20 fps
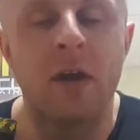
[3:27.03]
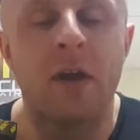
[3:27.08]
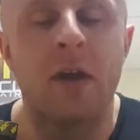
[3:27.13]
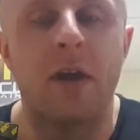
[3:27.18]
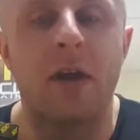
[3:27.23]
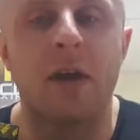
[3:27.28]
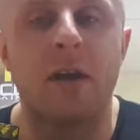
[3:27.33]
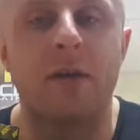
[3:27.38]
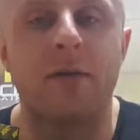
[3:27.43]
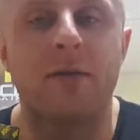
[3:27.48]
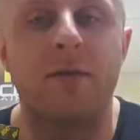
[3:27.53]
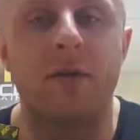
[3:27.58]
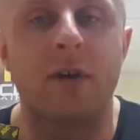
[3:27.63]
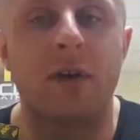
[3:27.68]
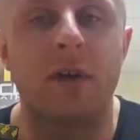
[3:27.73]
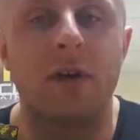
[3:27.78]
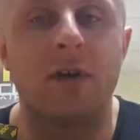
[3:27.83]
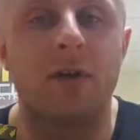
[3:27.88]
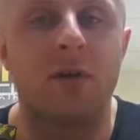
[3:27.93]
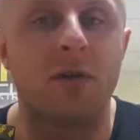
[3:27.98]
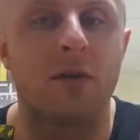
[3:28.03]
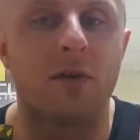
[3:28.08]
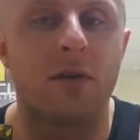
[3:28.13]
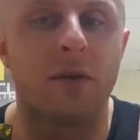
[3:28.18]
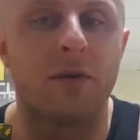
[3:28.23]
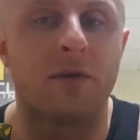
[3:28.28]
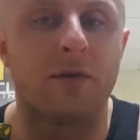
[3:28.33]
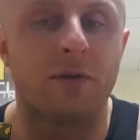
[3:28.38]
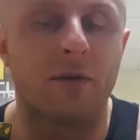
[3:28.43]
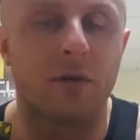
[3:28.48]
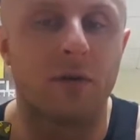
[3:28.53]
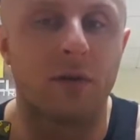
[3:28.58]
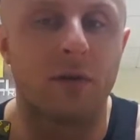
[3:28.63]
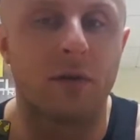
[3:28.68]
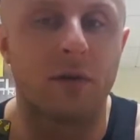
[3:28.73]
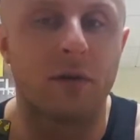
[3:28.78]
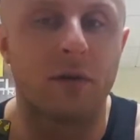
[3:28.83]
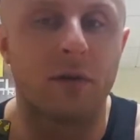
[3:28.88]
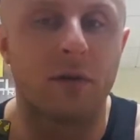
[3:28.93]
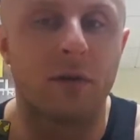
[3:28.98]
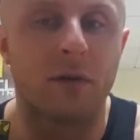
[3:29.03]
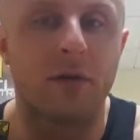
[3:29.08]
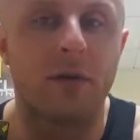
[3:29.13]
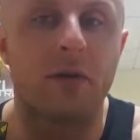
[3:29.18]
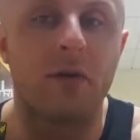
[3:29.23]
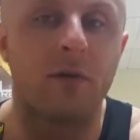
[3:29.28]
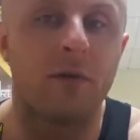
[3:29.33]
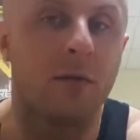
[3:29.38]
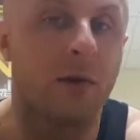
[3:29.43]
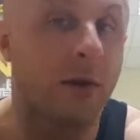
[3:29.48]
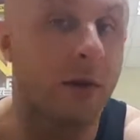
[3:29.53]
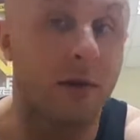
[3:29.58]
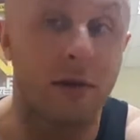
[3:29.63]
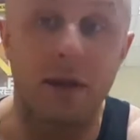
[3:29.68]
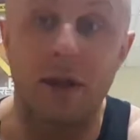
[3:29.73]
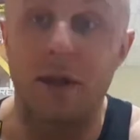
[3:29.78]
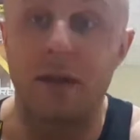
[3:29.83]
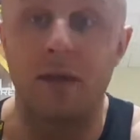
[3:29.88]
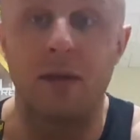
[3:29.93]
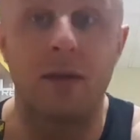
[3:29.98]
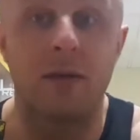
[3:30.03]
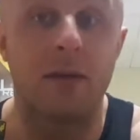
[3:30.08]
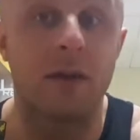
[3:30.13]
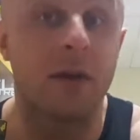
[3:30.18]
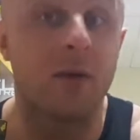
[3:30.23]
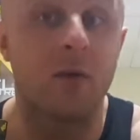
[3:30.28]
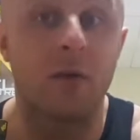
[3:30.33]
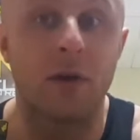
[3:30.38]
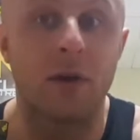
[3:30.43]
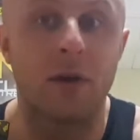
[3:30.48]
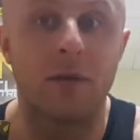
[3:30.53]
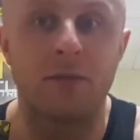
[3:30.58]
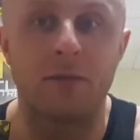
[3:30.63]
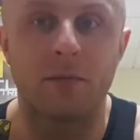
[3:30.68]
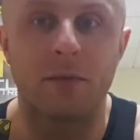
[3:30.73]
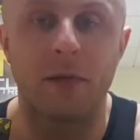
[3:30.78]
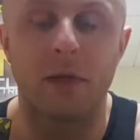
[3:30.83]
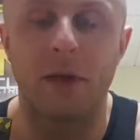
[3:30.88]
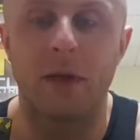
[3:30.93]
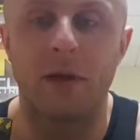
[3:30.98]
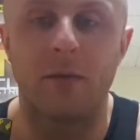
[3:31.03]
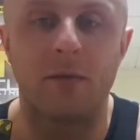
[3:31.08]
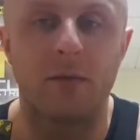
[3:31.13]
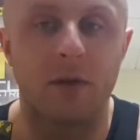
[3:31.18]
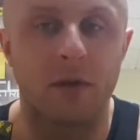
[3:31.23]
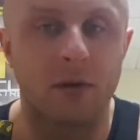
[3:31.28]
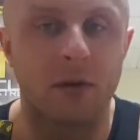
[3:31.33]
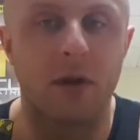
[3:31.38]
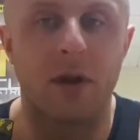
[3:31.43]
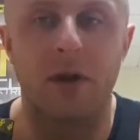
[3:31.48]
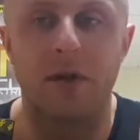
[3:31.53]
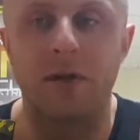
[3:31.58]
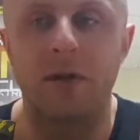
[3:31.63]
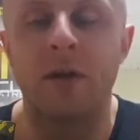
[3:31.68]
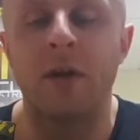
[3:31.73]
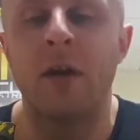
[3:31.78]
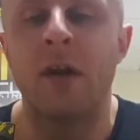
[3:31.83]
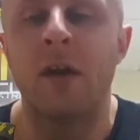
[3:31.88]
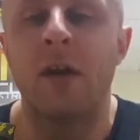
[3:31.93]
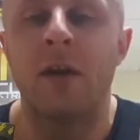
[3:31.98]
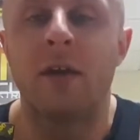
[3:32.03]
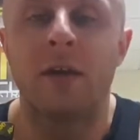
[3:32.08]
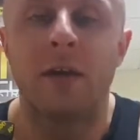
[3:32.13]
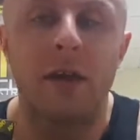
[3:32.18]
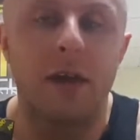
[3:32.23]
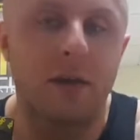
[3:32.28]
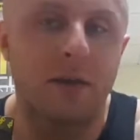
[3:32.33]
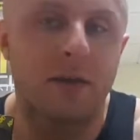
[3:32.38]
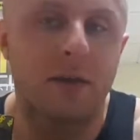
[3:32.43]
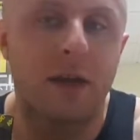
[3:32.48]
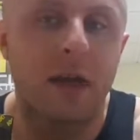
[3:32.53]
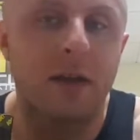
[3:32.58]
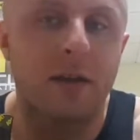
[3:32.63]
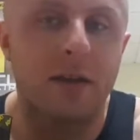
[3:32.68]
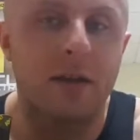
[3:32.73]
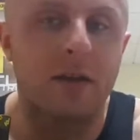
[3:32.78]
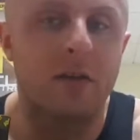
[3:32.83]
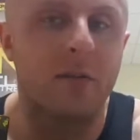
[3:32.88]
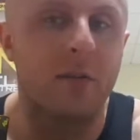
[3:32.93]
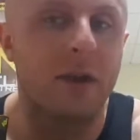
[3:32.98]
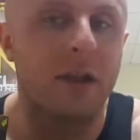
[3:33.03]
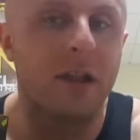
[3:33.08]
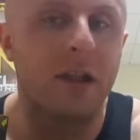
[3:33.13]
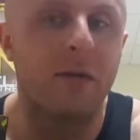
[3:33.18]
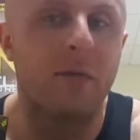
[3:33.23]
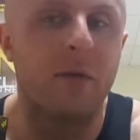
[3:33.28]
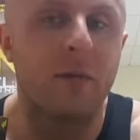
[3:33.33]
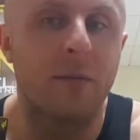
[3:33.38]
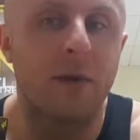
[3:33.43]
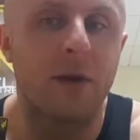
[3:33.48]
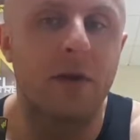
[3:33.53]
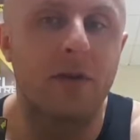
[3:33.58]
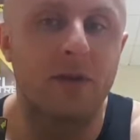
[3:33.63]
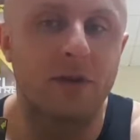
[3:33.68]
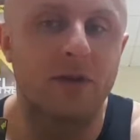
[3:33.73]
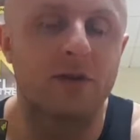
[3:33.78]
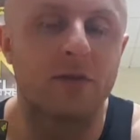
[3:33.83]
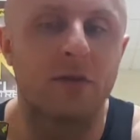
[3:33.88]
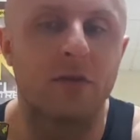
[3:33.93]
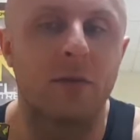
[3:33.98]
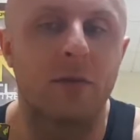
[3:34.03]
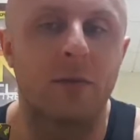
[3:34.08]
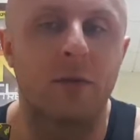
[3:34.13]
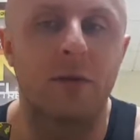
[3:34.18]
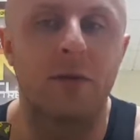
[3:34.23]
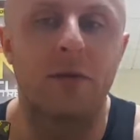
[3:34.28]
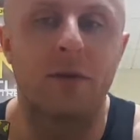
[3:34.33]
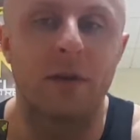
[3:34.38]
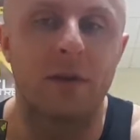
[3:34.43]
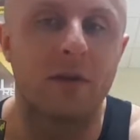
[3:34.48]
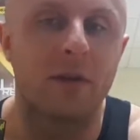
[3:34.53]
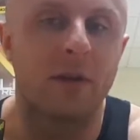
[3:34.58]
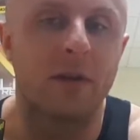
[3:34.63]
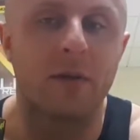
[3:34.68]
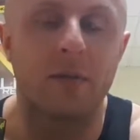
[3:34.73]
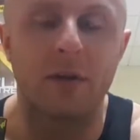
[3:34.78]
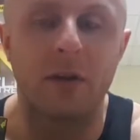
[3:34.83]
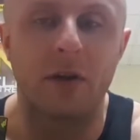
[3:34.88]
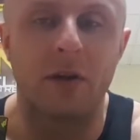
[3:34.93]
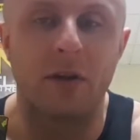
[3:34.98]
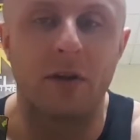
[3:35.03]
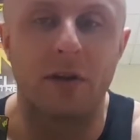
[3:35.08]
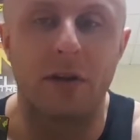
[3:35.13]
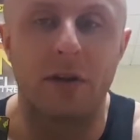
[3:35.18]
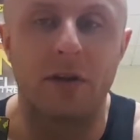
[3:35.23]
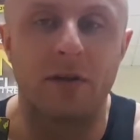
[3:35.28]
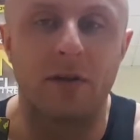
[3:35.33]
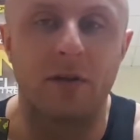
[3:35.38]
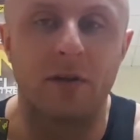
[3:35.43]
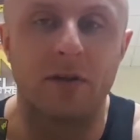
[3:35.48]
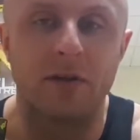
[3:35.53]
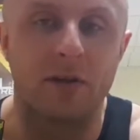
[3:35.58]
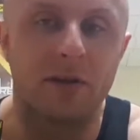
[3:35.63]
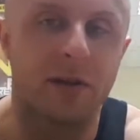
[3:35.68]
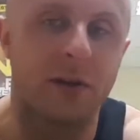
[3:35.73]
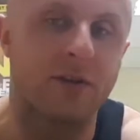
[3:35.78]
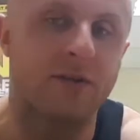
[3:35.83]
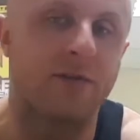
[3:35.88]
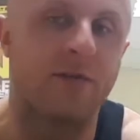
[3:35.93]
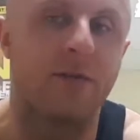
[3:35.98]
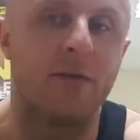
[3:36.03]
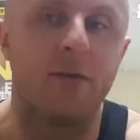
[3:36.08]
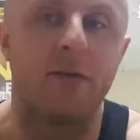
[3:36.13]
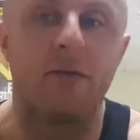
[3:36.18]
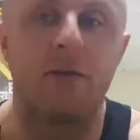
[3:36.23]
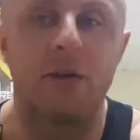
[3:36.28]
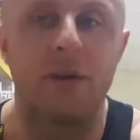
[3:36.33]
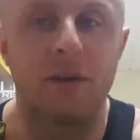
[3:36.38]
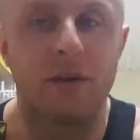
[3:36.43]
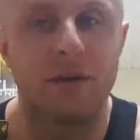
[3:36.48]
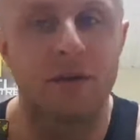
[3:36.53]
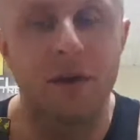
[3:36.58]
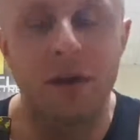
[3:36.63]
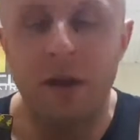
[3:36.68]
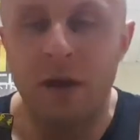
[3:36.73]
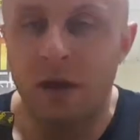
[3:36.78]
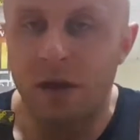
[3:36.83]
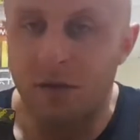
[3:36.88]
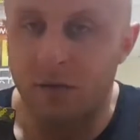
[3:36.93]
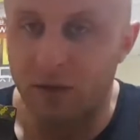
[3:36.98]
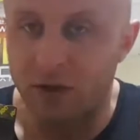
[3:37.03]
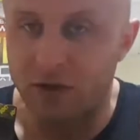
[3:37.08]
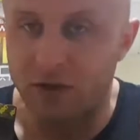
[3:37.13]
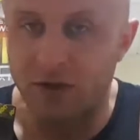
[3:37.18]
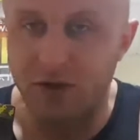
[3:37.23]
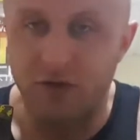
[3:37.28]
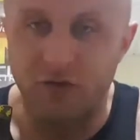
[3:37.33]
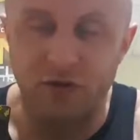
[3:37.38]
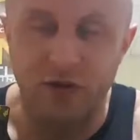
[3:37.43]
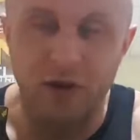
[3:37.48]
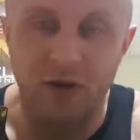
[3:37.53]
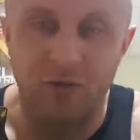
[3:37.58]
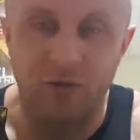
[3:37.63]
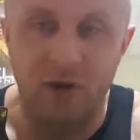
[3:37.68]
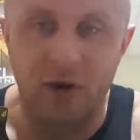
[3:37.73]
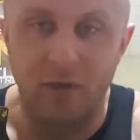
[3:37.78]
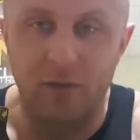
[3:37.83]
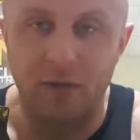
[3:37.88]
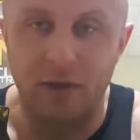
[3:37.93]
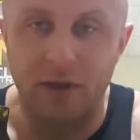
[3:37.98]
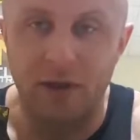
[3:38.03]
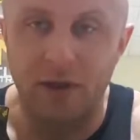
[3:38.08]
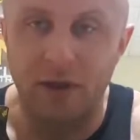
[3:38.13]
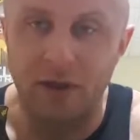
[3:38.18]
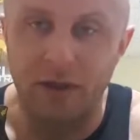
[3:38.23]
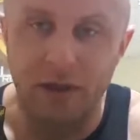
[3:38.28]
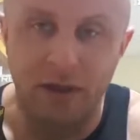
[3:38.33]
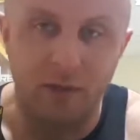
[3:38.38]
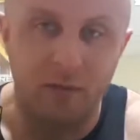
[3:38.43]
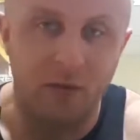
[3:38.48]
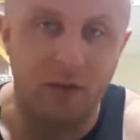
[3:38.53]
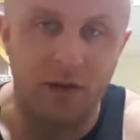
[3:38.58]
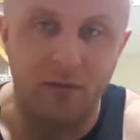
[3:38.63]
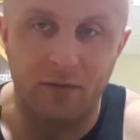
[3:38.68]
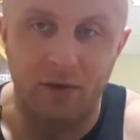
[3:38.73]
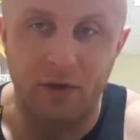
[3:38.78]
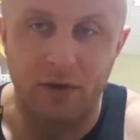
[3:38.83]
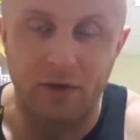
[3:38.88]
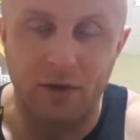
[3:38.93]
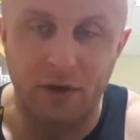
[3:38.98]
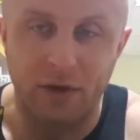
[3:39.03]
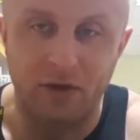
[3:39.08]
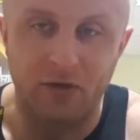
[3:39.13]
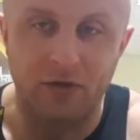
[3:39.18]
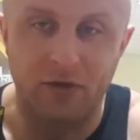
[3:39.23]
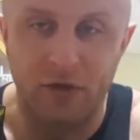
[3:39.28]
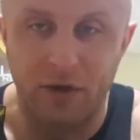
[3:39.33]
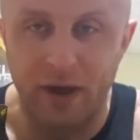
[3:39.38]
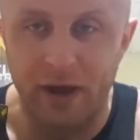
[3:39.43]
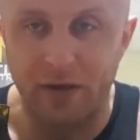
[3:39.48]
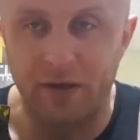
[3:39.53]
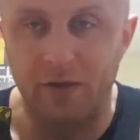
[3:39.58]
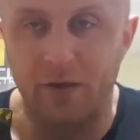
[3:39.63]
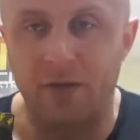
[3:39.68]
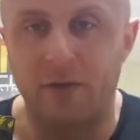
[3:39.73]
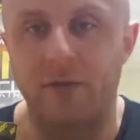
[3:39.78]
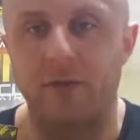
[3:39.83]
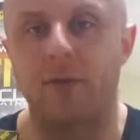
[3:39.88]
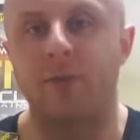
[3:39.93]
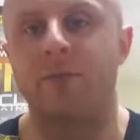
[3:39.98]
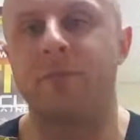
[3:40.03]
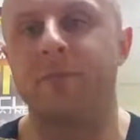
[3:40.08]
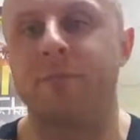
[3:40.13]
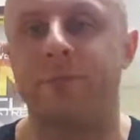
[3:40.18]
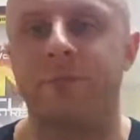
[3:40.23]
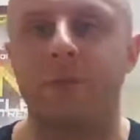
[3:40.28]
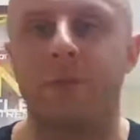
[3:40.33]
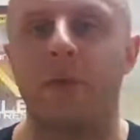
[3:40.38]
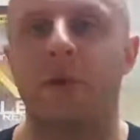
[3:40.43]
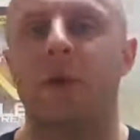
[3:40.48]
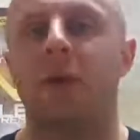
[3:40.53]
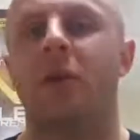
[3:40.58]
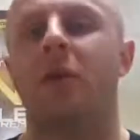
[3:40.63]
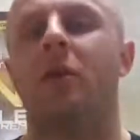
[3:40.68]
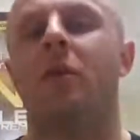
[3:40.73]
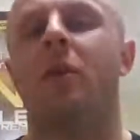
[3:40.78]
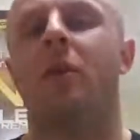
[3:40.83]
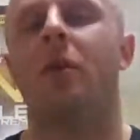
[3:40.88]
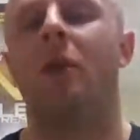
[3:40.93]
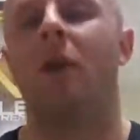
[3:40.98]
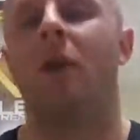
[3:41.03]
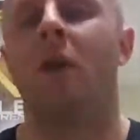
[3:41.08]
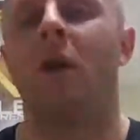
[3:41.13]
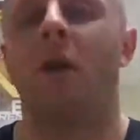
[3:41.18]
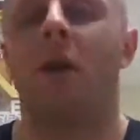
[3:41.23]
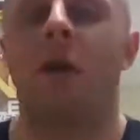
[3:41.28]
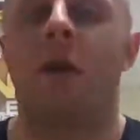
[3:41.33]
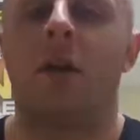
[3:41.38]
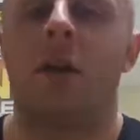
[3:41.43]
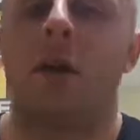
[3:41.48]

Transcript: If you can only afford to take away, you're not. Yes, can things be a little bit better? Sure, but it's not the be all and end all. Just get your food right, make sure you're training properly, and then whatever else you can throw at it, go for it.